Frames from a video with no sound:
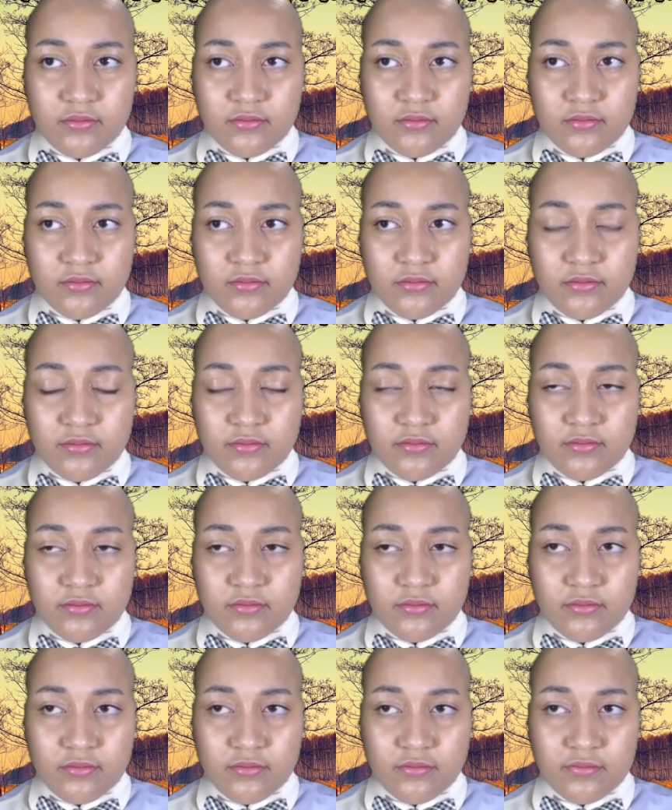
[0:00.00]

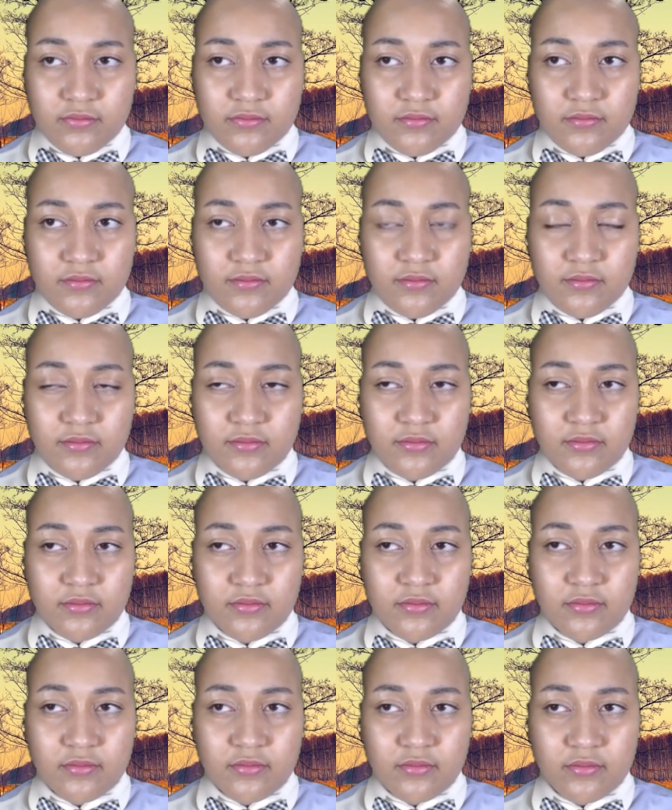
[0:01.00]

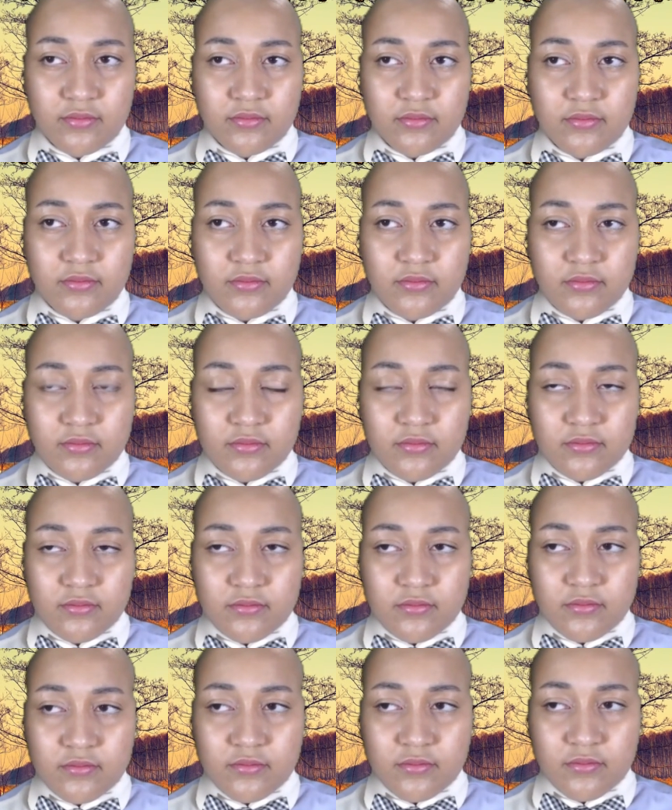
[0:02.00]

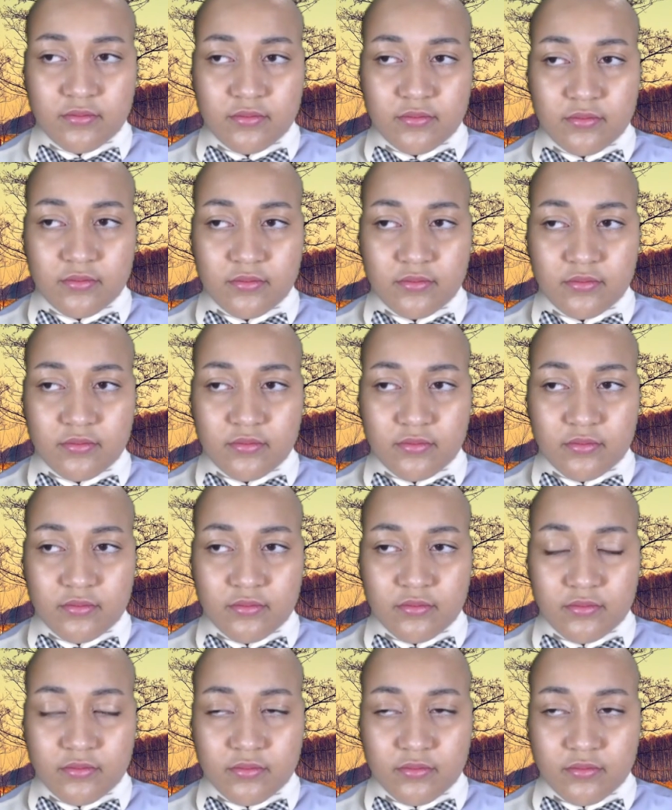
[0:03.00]

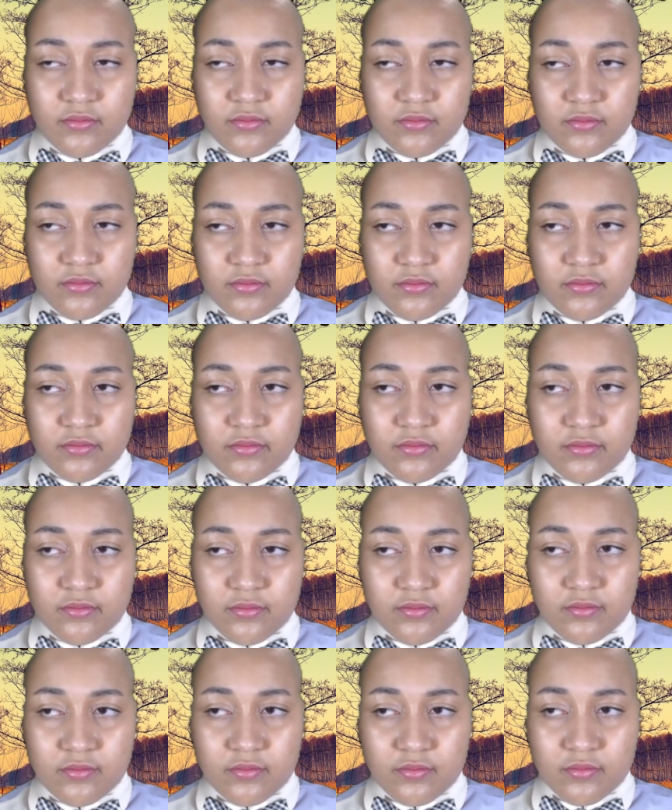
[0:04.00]

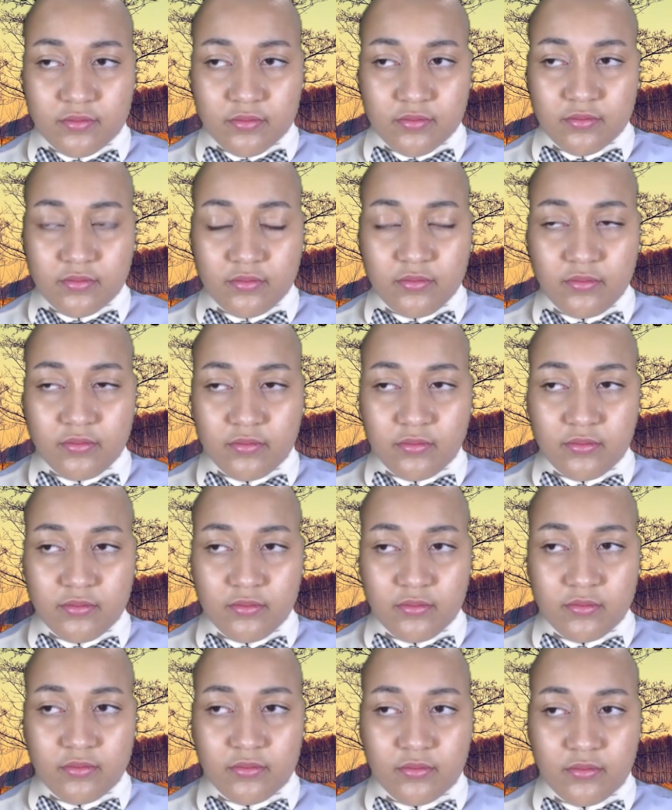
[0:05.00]

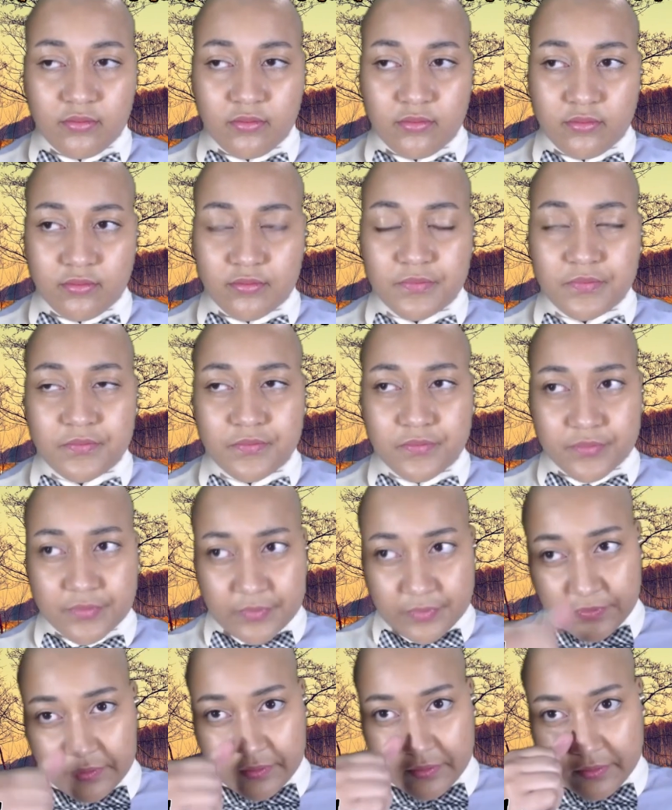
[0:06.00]

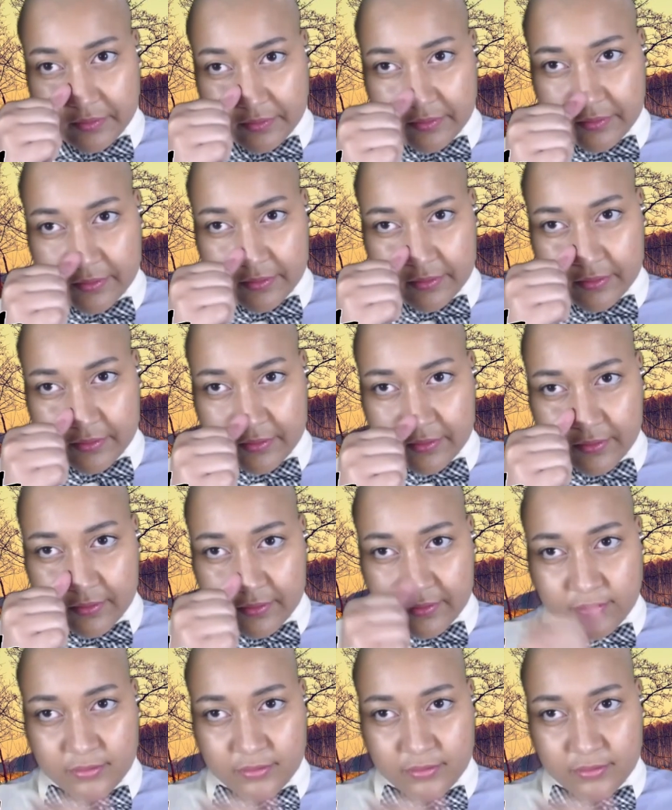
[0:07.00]
(silent)